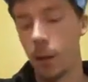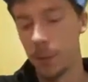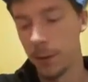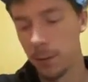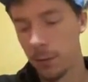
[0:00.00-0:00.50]

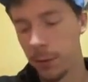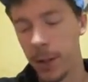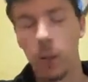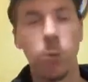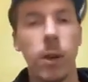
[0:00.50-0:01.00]
it's only
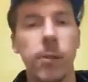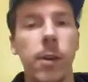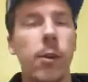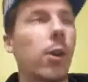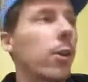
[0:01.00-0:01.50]
like a
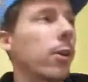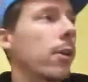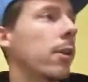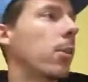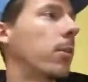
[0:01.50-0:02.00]
2500.
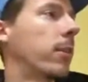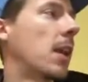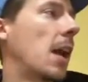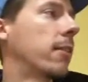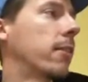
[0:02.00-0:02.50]
No, it's
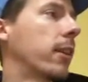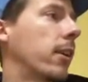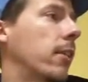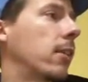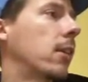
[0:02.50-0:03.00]
not. It's
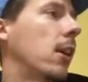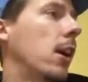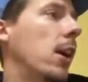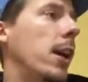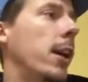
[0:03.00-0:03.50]

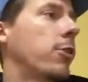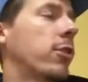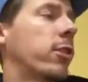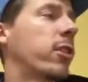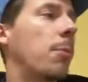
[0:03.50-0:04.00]

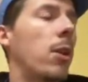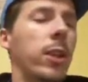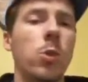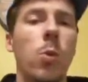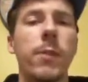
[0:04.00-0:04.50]
just a small
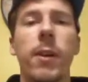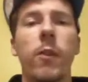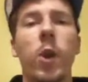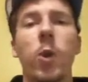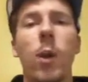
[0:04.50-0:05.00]
like
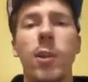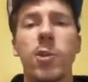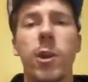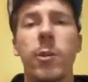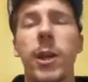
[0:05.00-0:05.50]
2500 watt
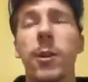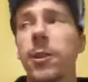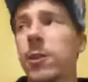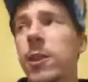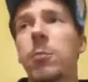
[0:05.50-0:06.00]
generator.
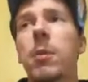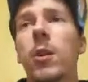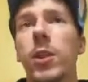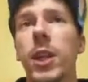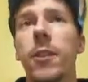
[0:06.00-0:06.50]
It's
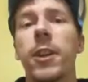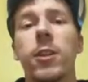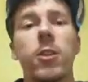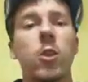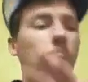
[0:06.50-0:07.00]
barely anything.
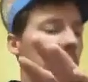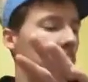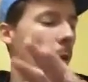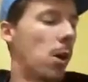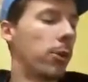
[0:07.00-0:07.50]
It's super
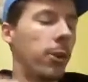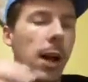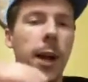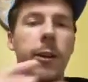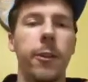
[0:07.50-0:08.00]
small little
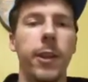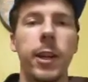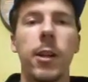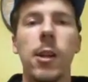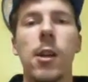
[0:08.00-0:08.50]
Honda thing.